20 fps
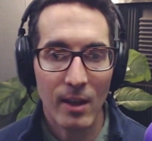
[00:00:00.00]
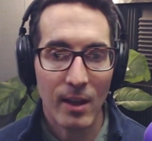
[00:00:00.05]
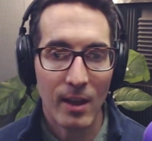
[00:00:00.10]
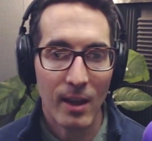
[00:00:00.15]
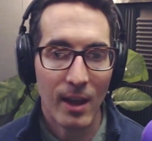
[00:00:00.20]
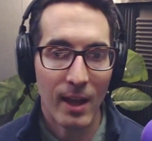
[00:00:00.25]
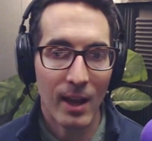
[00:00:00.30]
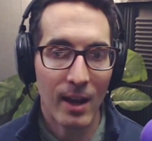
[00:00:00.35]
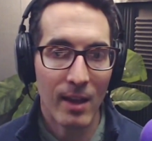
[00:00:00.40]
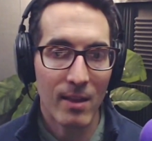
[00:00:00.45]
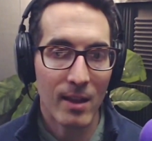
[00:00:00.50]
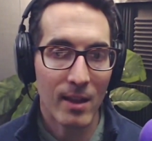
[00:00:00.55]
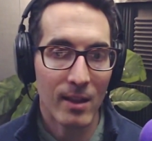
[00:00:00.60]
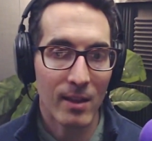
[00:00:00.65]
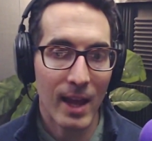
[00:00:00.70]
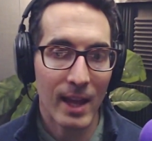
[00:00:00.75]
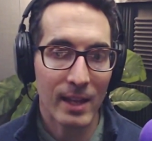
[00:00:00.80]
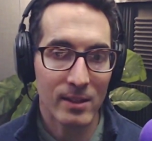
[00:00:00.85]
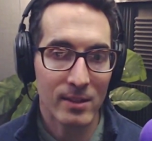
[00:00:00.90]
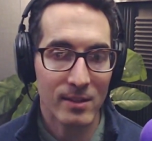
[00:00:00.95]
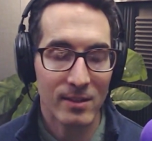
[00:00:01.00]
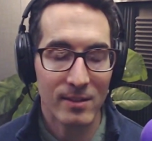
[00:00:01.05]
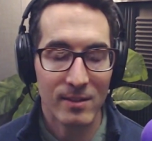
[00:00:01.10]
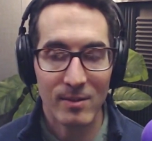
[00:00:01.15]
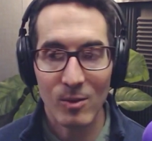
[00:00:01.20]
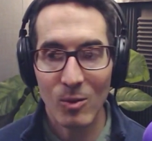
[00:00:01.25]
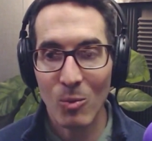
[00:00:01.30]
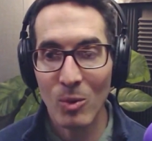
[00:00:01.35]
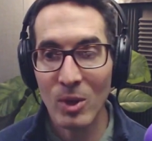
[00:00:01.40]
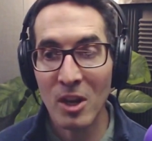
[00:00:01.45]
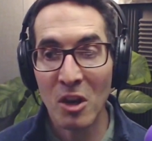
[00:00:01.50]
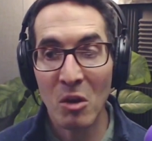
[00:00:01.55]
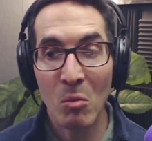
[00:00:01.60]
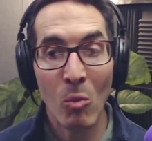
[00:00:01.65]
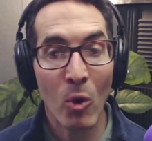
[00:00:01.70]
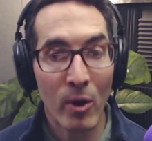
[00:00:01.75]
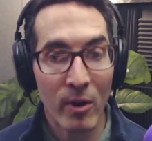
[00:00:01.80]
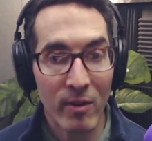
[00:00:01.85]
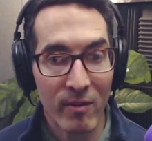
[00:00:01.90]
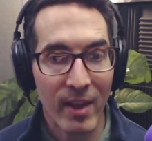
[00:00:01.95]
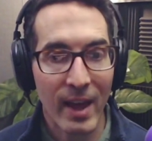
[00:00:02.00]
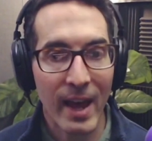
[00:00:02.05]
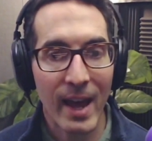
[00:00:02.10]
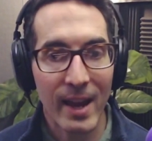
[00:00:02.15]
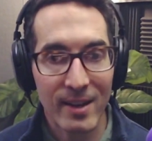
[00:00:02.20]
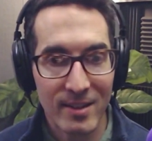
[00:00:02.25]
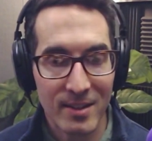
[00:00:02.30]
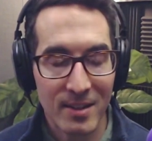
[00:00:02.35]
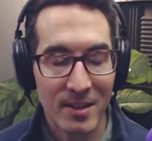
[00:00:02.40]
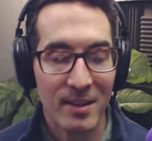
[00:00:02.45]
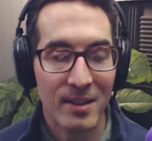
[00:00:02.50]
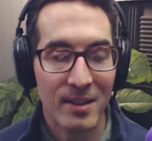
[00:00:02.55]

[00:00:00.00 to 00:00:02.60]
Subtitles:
And I think we need more of that.